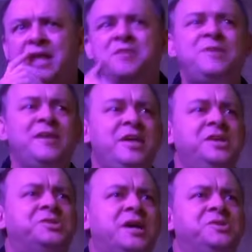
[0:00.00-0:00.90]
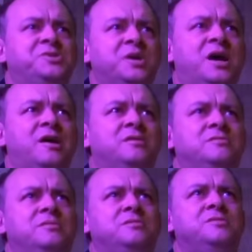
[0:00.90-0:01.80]
And then finally he says, uh,
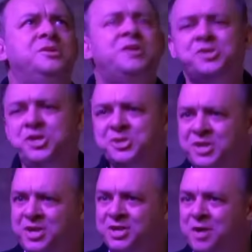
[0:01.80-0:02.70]
the Dutch East India